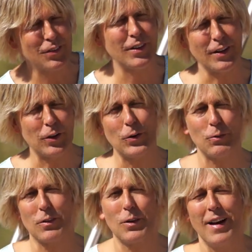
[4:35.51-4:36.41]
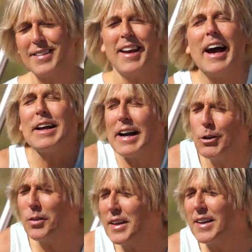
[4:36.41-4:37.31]
Just another See, I, I,
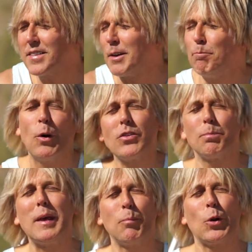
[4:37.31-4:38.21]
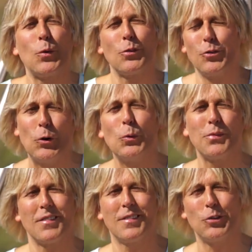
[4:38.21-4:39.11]
do things that most people
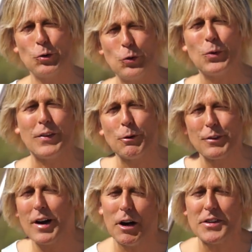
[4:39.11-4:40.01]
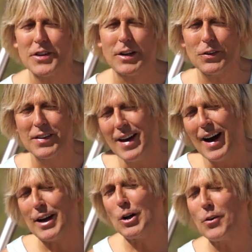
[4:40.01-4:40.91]
don't do in their photography channels.
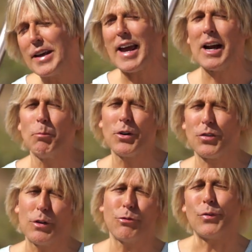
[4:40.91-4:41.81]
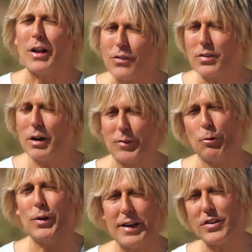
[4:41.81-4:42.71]
I know the cameras are the fun stuff,
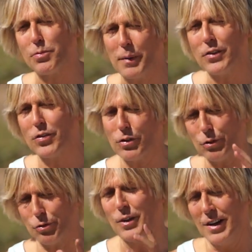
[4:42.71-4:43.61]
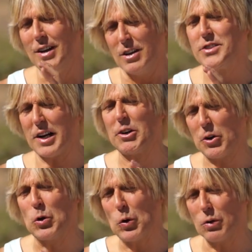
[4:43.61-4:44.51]
the really expensive,
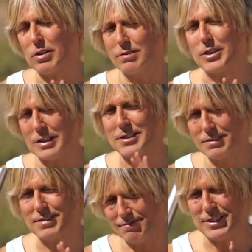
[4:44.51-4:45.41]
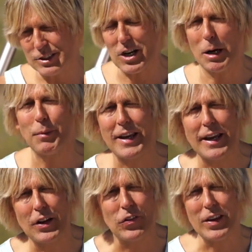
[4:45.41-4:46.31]
technical, com
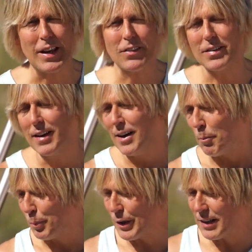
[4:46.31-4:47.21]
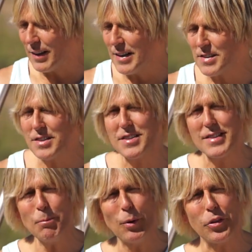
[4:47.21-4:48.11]
complicated things, but it's the
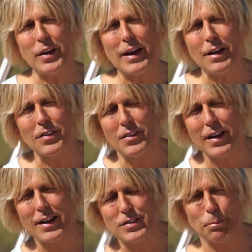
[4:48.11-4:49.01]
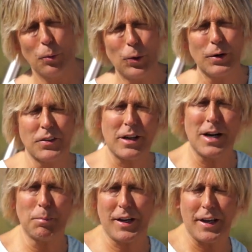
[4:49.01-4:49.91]
simple things that support the
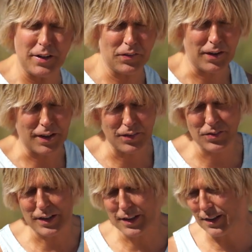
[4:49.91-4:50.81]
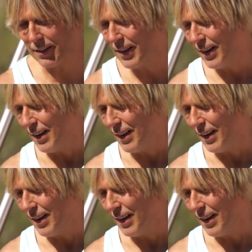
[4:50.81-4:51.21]
complicated things. And